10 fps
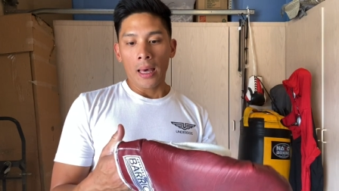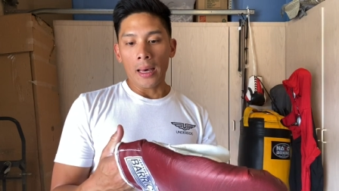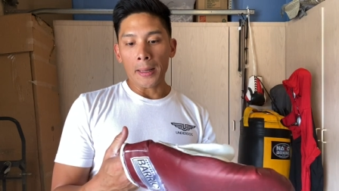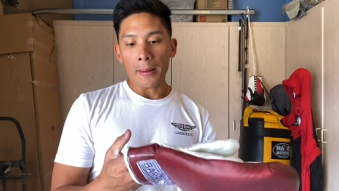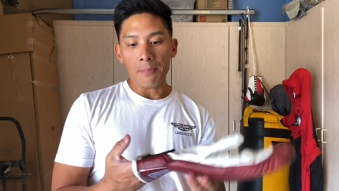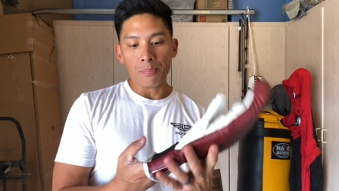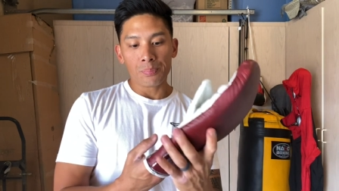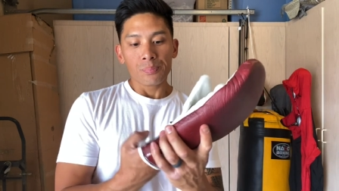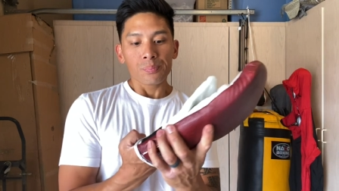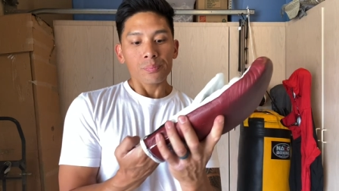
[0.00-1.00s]

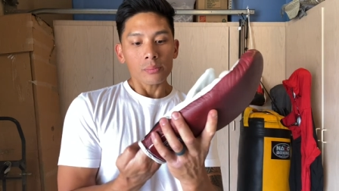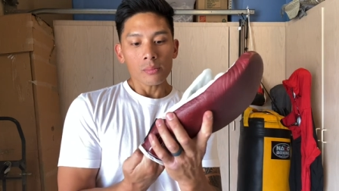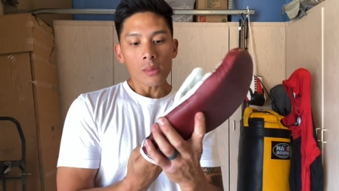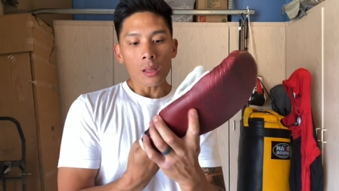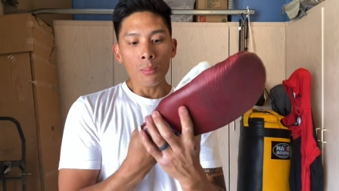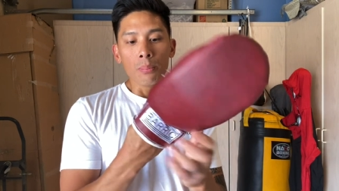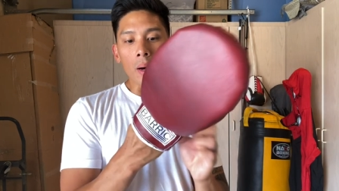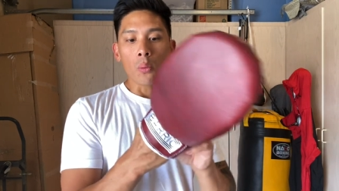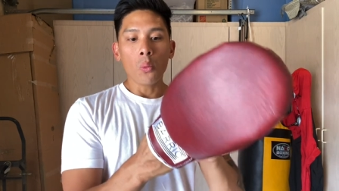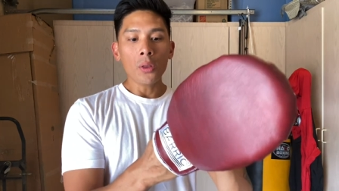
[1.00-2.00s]

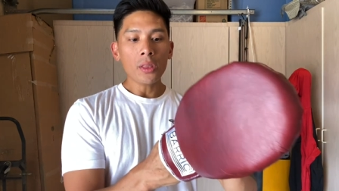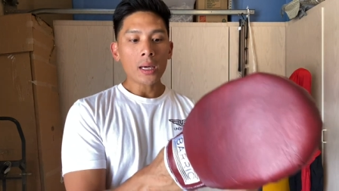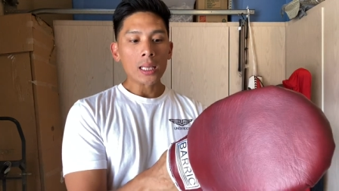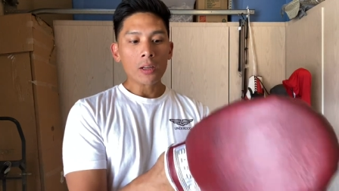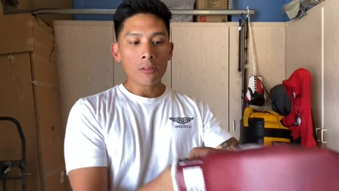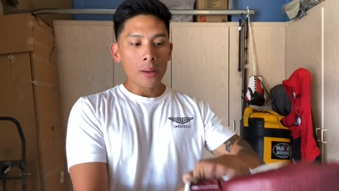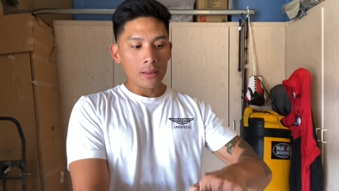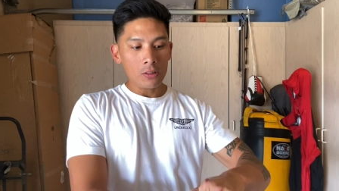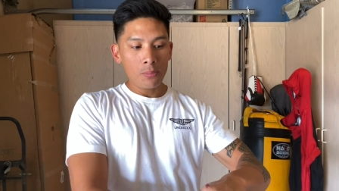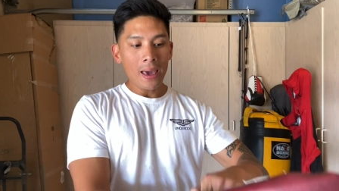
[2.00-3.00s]
But one thing I love about
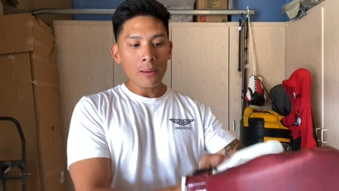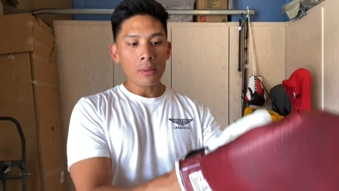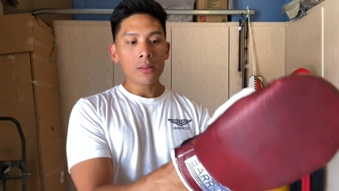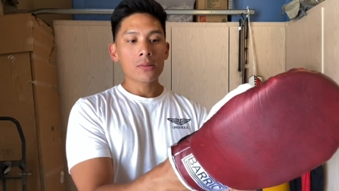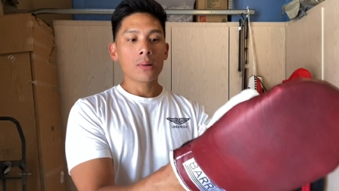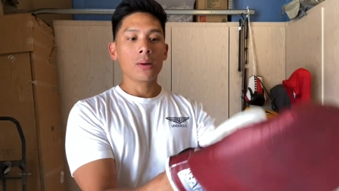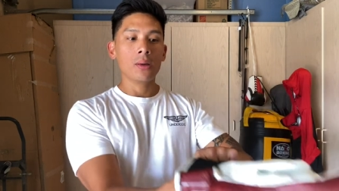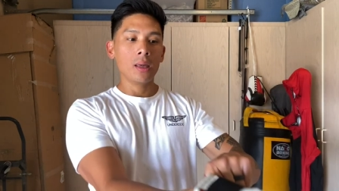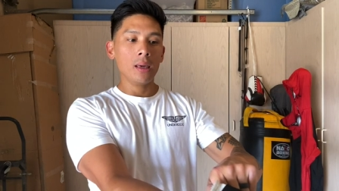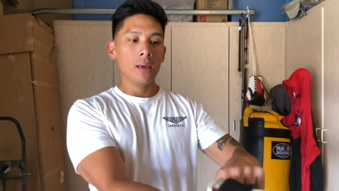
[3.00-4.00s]
these bag mitts
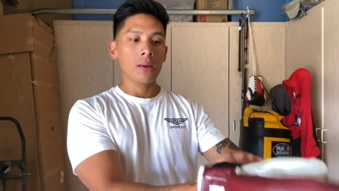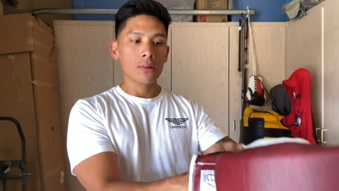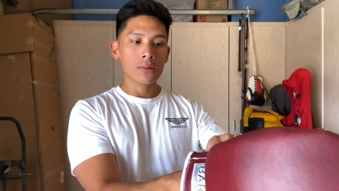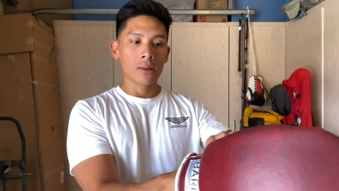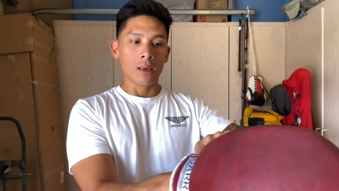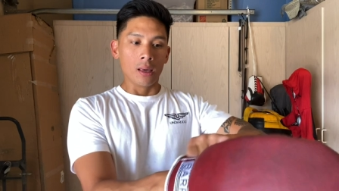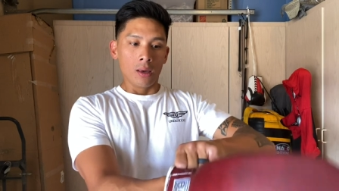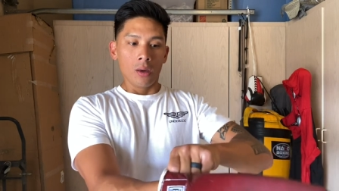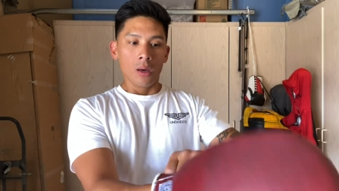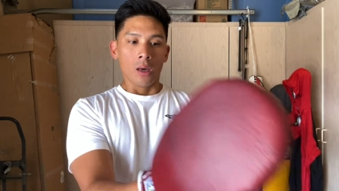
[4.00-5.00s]
is
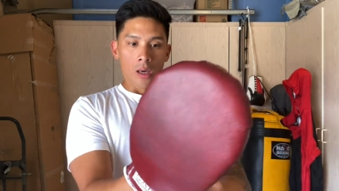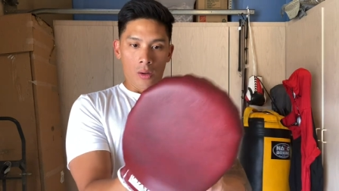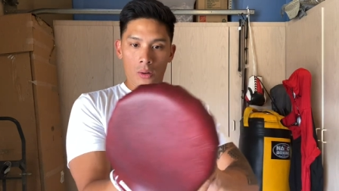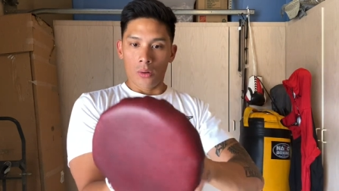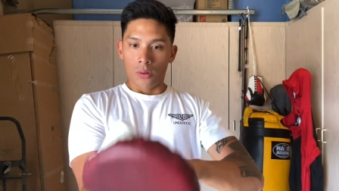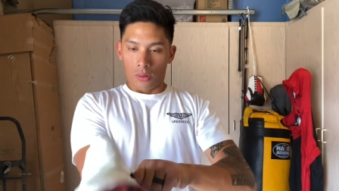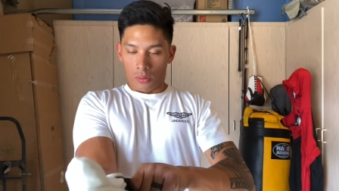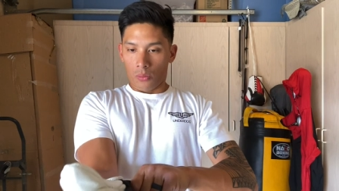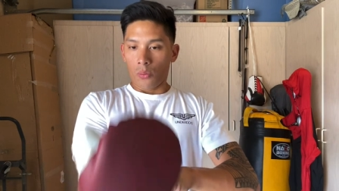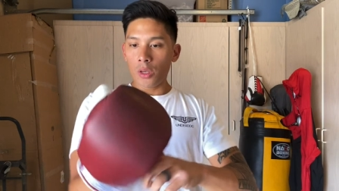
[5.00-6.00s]

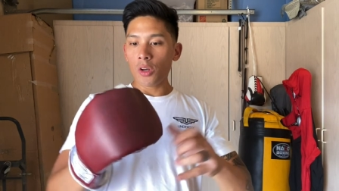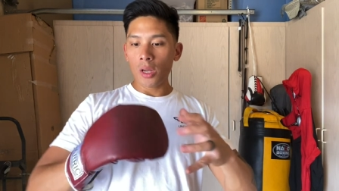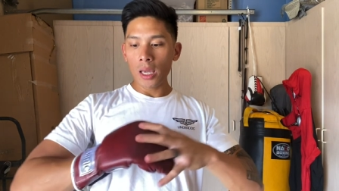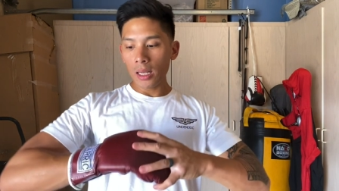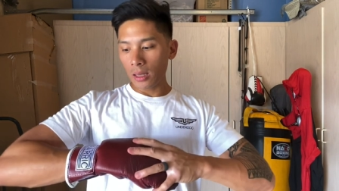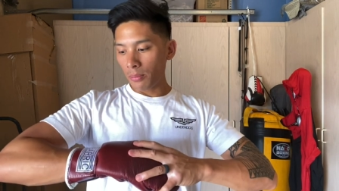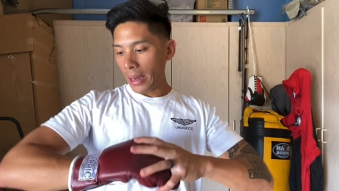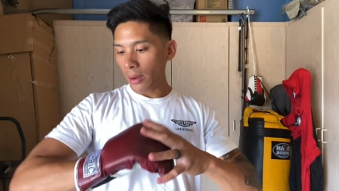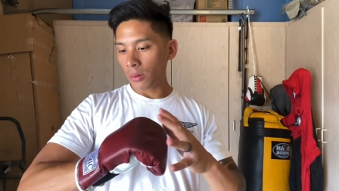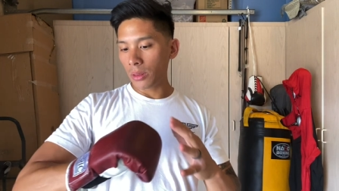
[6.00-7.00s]
when you're hitting the
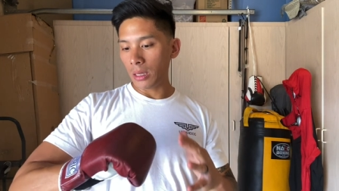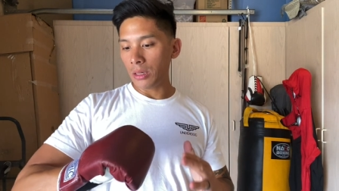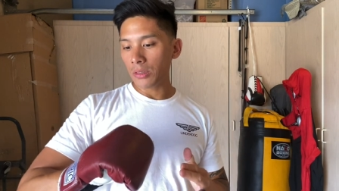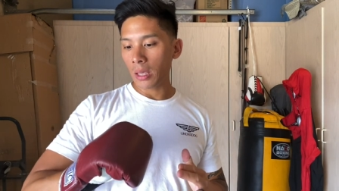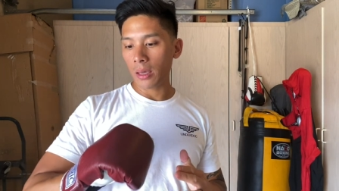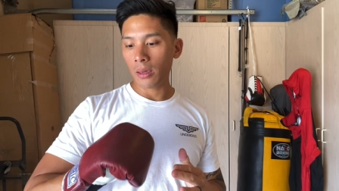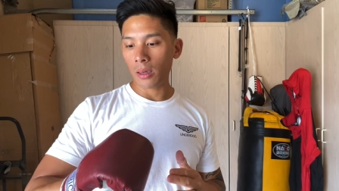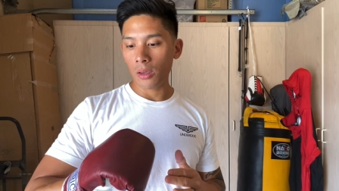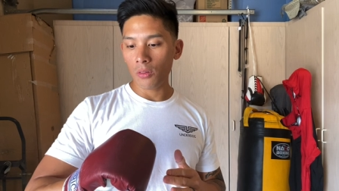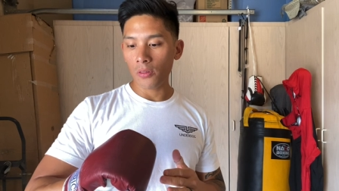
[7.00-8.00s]
bag with these,
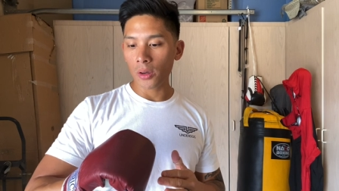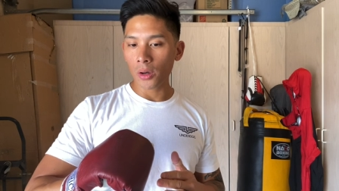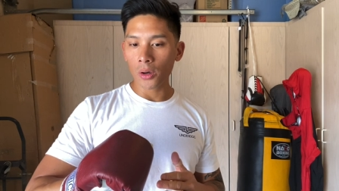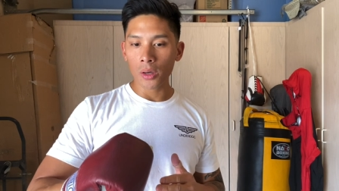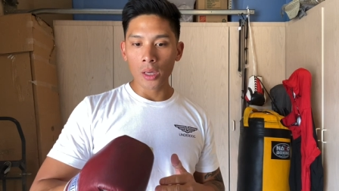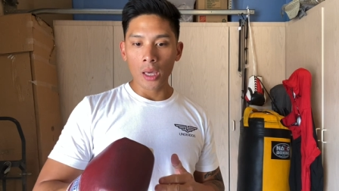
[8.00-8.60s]
you feel